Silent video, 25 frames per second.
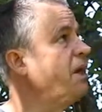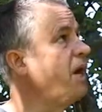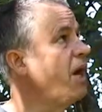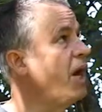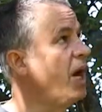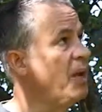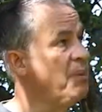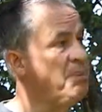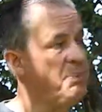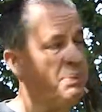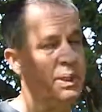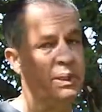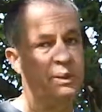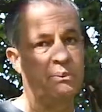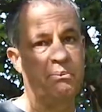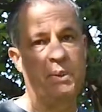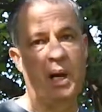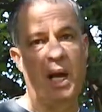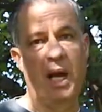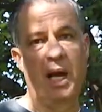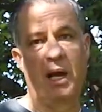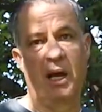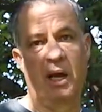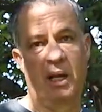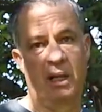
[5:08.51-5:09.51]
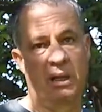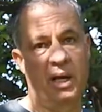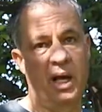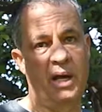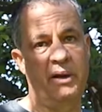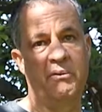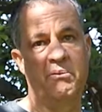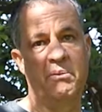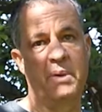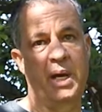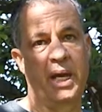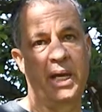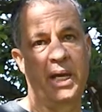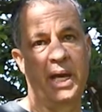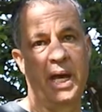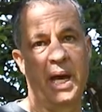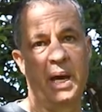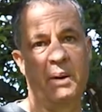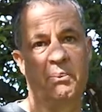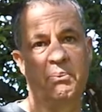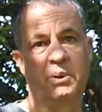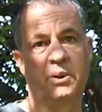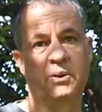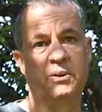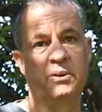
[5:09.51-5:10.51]
I pick my a lot of my
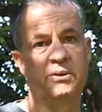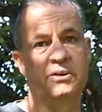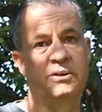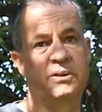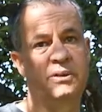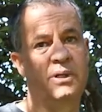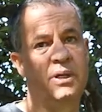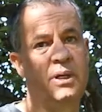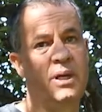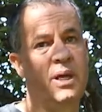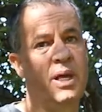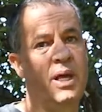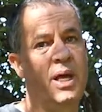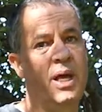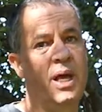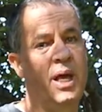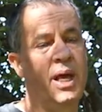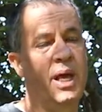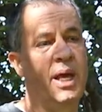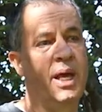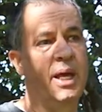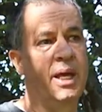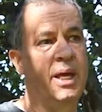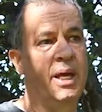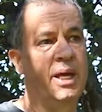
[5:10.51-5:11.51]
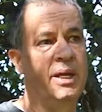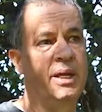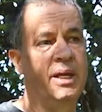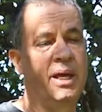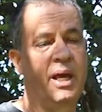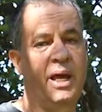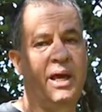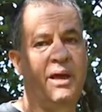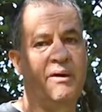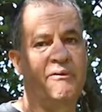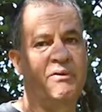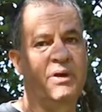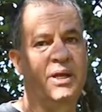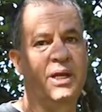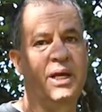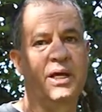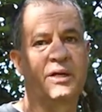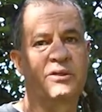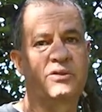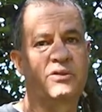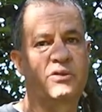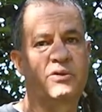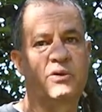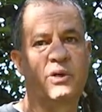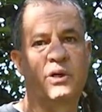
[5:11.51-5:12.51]
apples and I have an
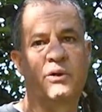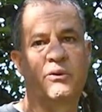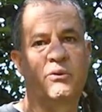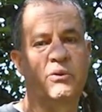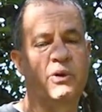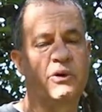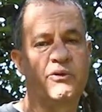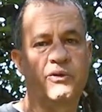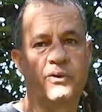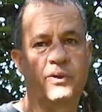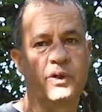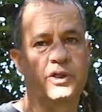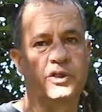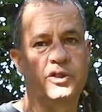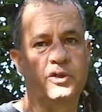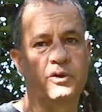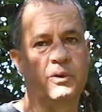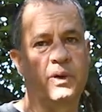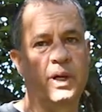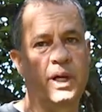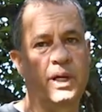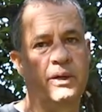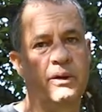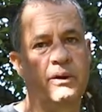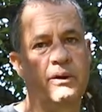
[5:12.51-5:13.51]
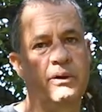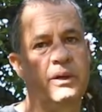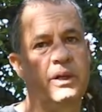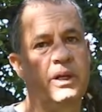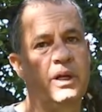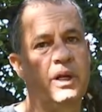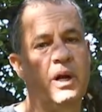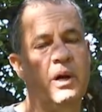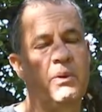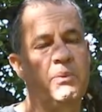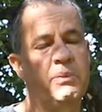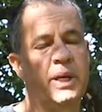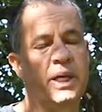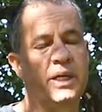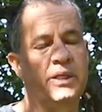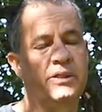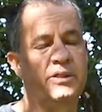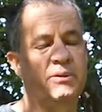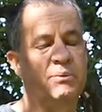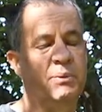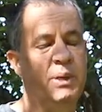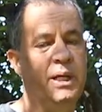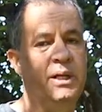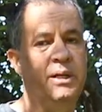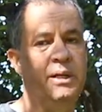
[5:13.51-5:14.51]
extra refrigerator in our
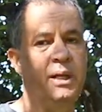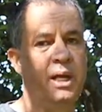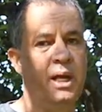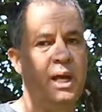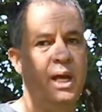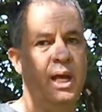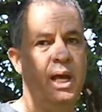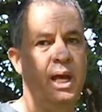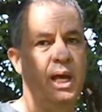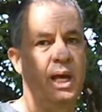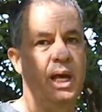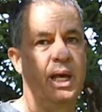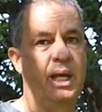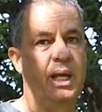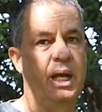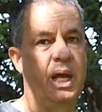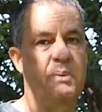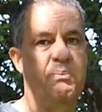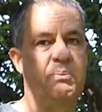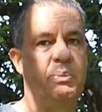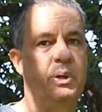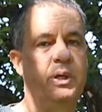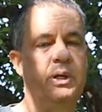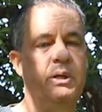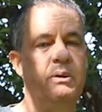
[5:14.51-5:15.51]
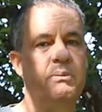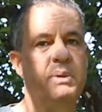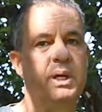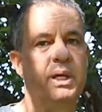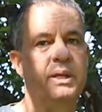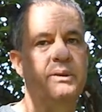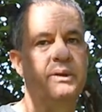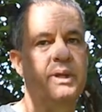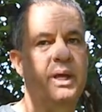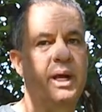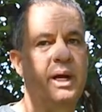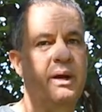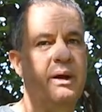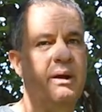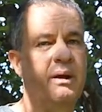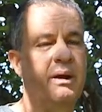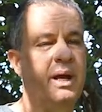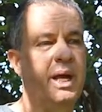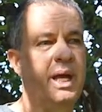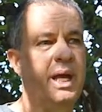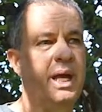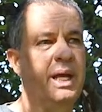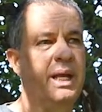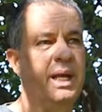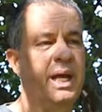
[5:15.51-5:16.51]
basement and I put them in
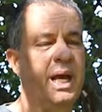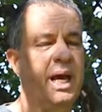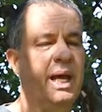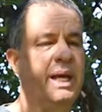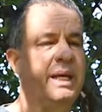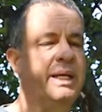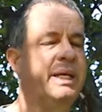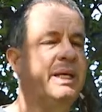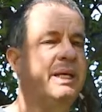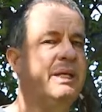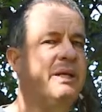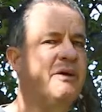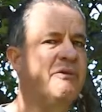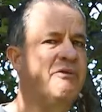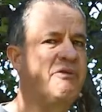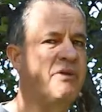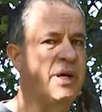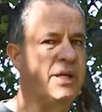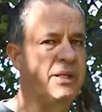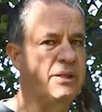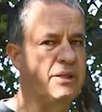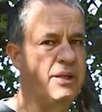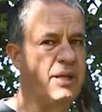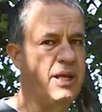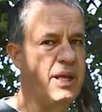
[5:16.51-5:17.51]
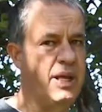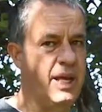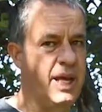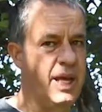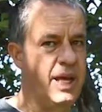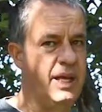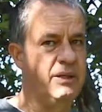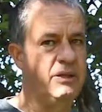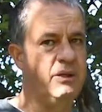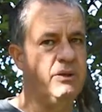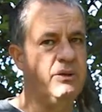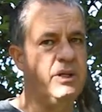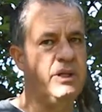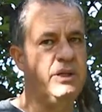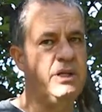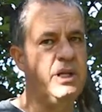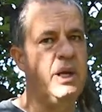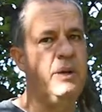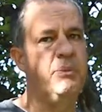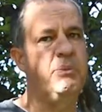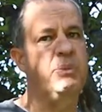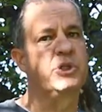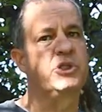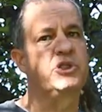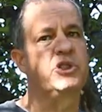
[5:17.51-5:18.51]
there and I can if I handle the
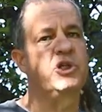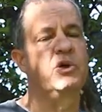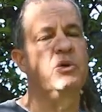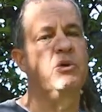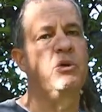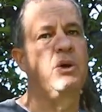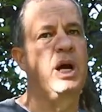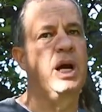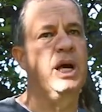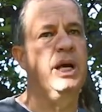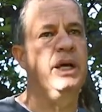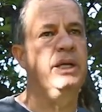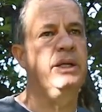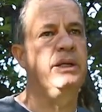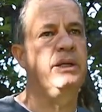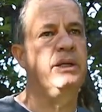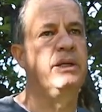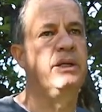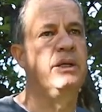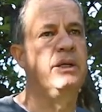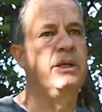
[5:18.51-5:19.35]
temperature right